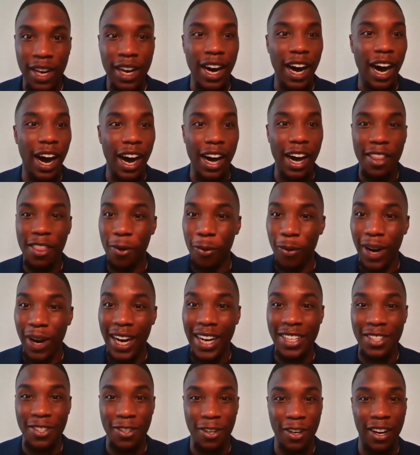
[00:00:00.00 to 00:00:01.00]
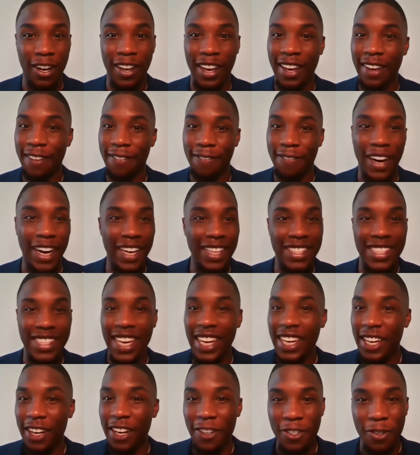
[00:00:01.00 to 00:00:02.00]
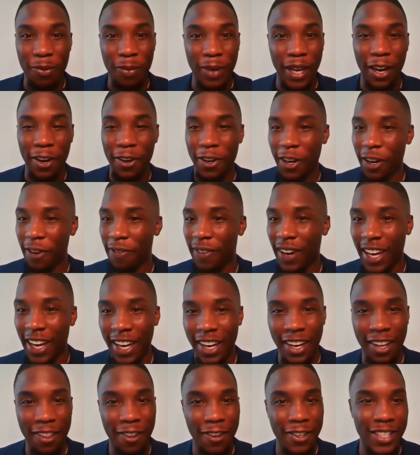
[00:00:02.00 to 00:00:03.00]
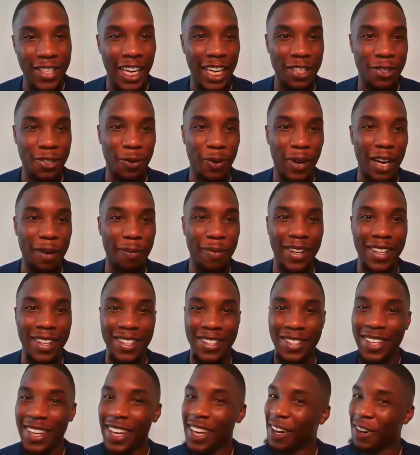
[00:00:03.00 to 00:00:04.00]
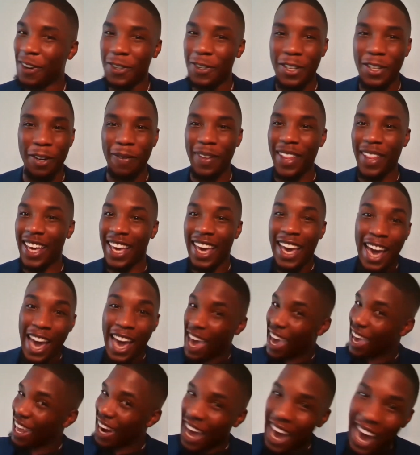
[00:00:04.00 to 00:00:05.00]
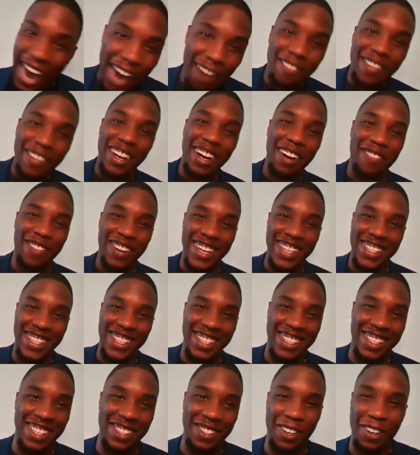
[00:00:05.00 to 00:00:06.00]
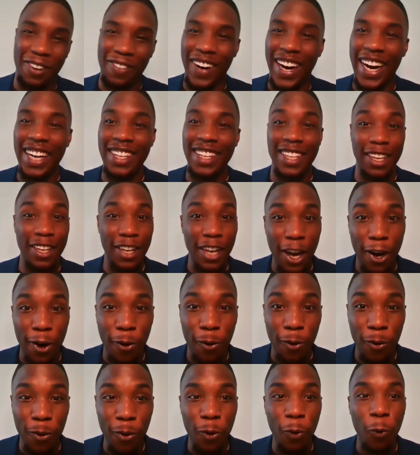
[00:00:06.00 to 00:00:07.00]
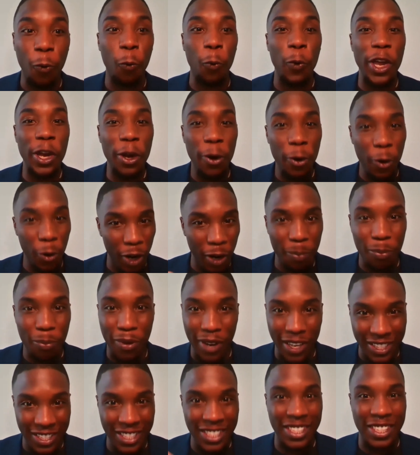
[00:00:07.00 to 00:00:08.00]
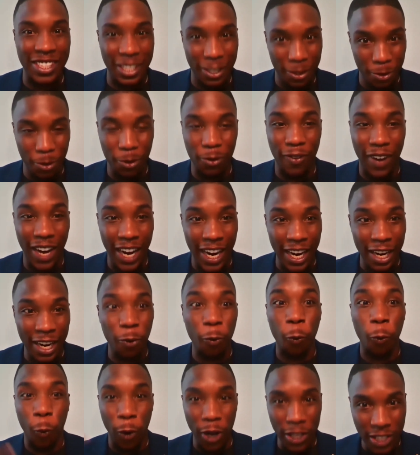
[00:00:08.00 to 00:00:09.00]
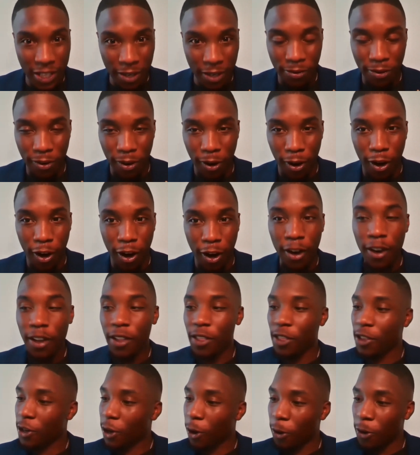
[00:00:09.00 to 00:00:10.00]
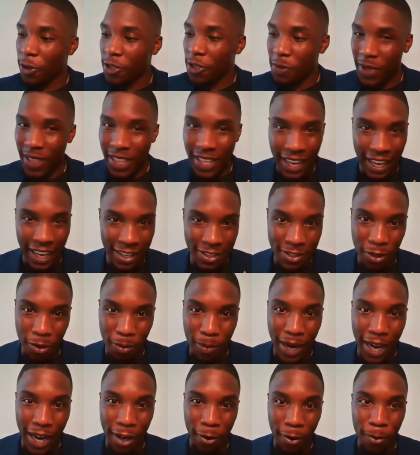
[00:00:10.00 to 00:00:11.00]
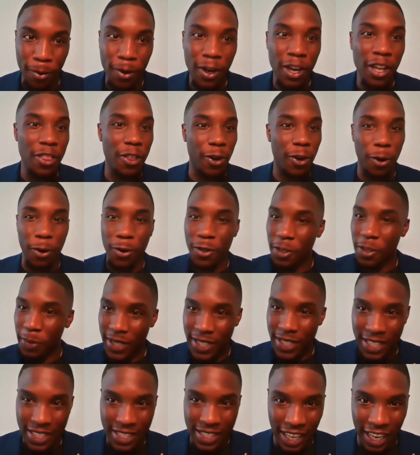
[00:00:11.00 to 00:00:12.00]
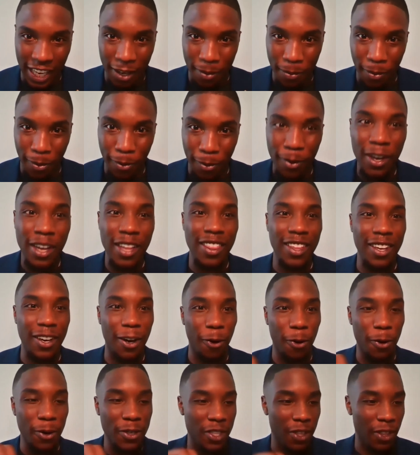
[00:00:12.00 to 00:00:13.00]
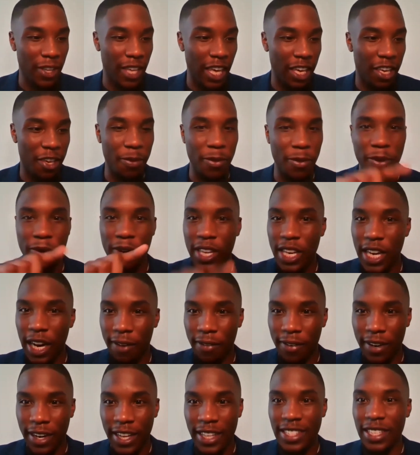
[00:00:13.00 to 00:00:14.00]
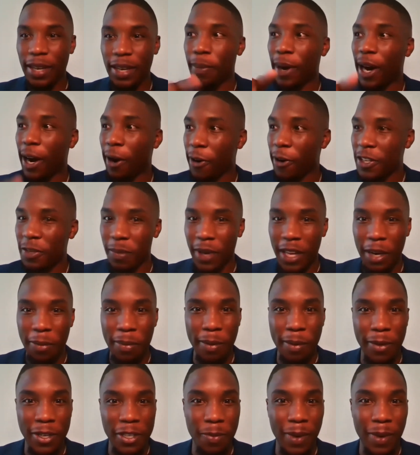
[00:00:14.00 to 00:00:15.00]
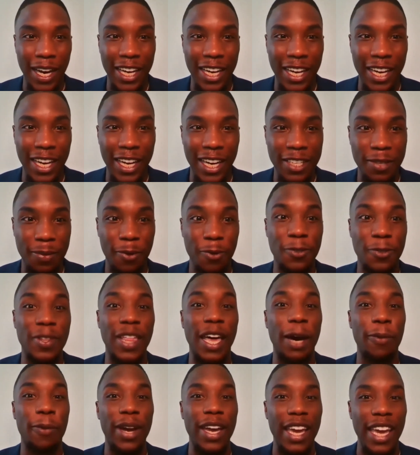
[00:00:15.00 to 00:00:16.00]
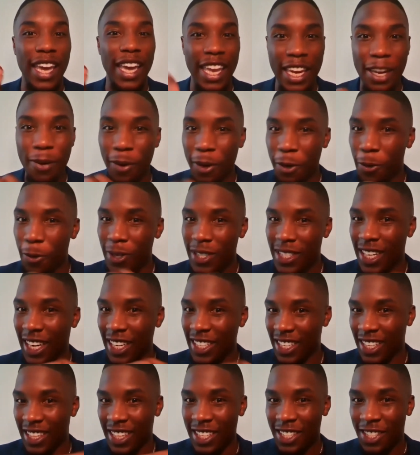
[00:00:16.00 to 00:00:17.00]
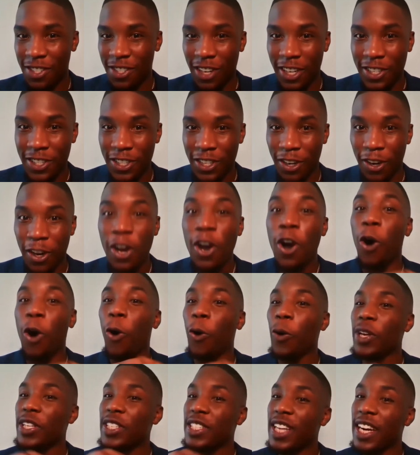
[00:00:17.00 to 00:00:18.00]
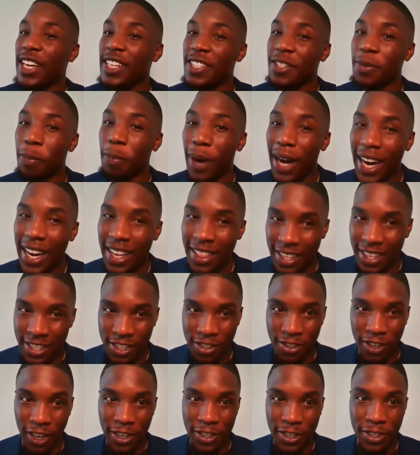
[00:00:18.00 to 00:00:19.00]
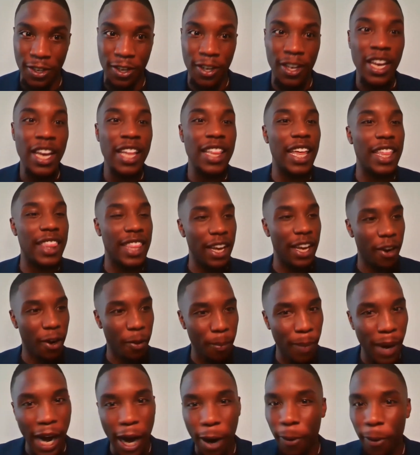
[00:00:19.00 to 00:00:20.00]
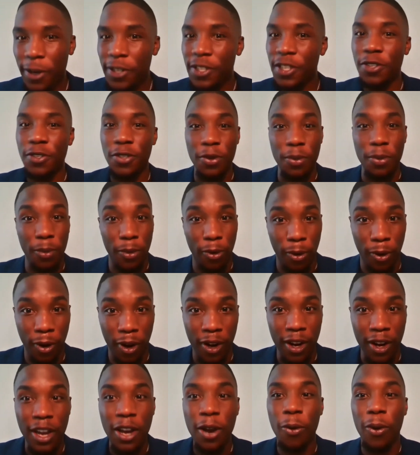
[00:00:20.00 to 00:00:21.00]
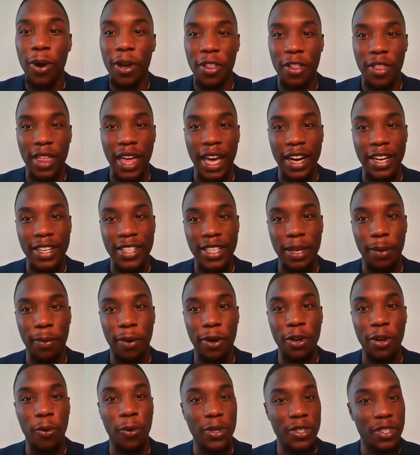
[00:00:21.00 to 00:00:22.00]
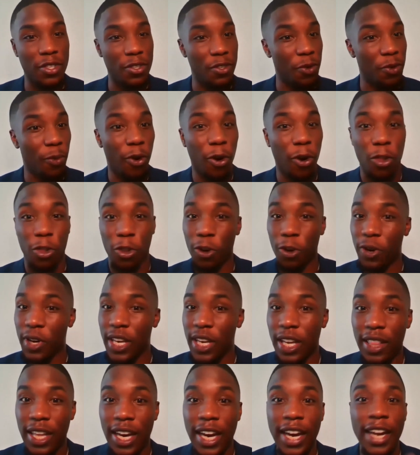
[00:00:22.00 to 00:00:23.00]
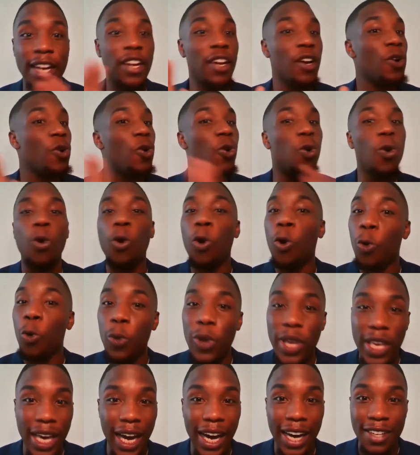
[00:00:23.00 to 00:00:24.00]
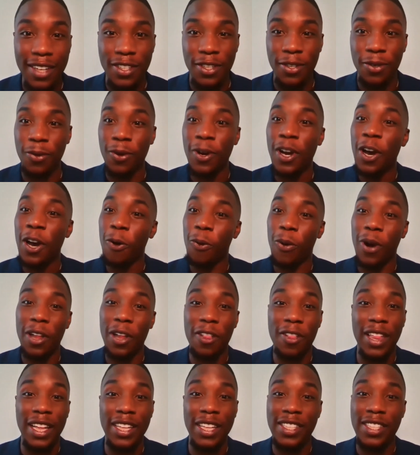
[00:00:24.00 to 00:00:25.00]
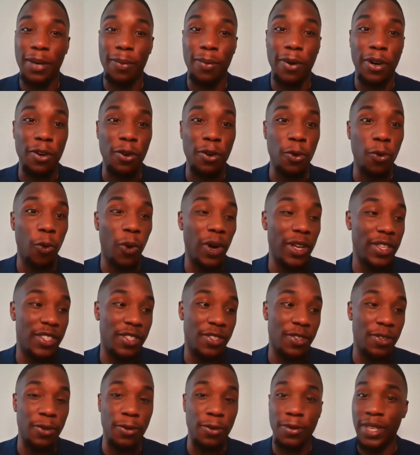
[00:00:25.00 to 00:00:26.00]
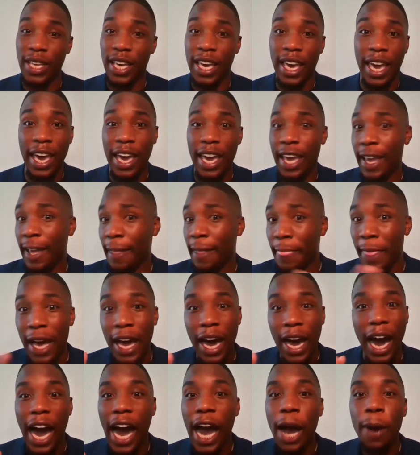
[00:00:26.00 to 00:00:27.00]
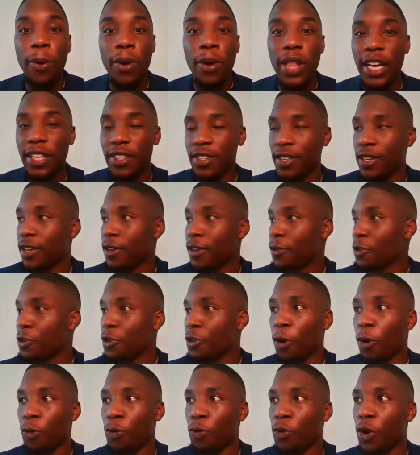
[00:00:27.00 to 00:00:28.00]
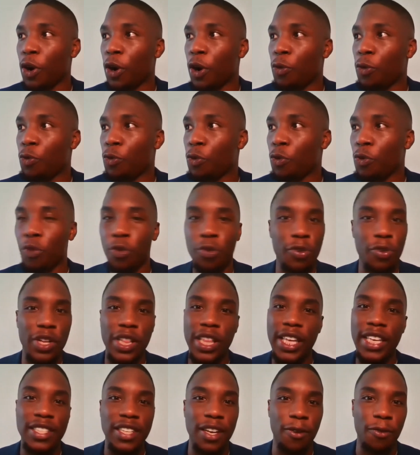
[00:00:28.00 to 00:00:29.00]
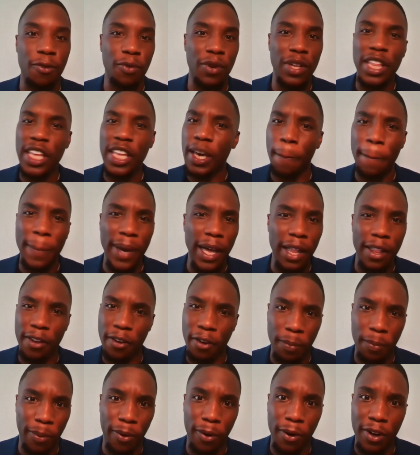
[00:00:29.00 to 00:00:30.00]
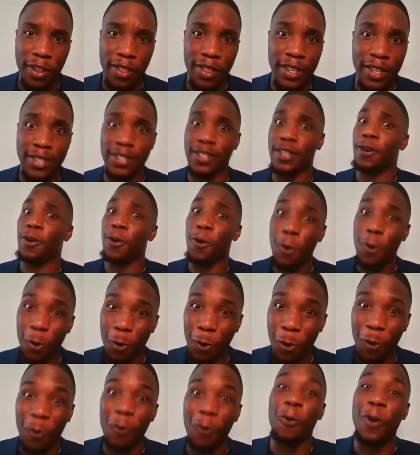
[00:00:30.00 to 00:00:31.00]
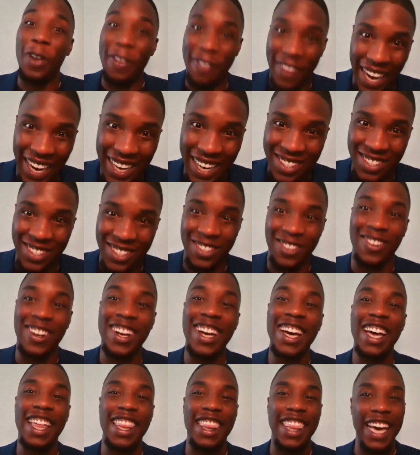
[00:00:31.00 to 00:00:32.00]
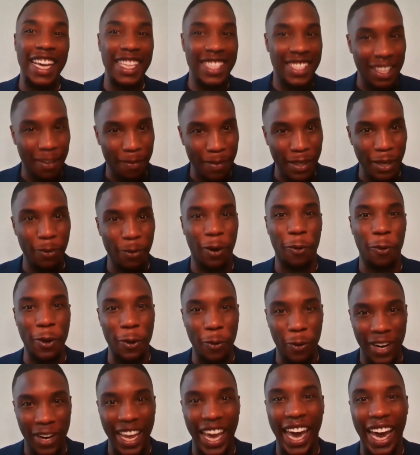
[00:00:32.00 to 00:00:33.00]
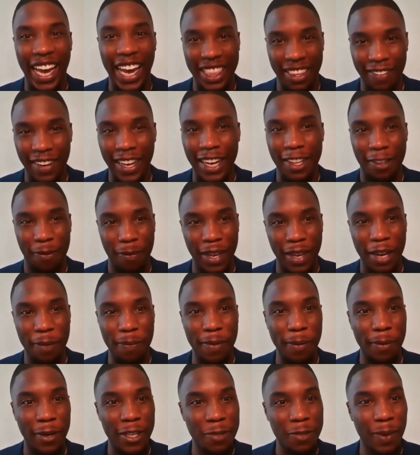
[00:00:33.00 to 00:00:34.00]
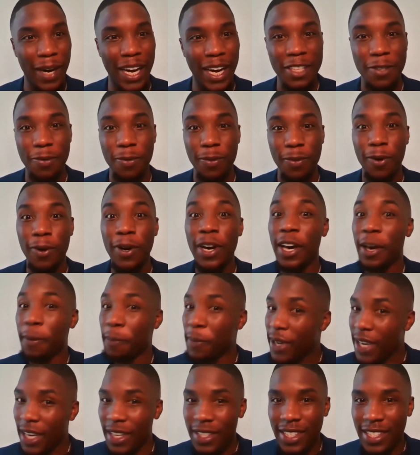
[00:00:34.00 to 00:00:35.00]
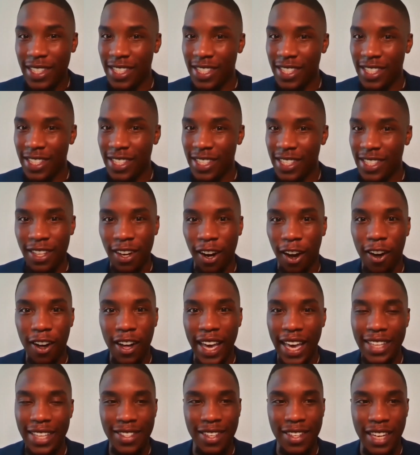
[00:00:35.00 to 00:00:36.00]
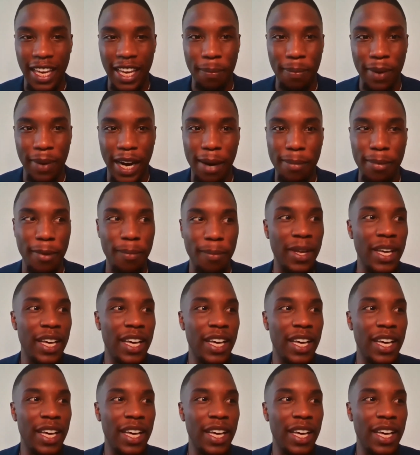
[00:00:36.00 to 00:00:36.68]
Otherwise, you're going to find 10 years from now, you're going to find another Joshua Edmonds who's going to be like, and I'm going to bridge this digital divide. It's like, no, we're going to bridge this digital divide once and for all. The goal is to be the national model. The goal is to be sustainable. The goal is to look at community governance, empower as many people as possible, so that way anyone who is touching this structure or is touched by this structure, that they are empowered to do more. Whether that is someone who wants to do more learning online, cool, we got you. Whether that's someone who wants to say, hey, I would like to, release a really compelling report on this. Cool, we've got you. That's something where we want to activate as many people as possible, because this is an all hands on deck problem.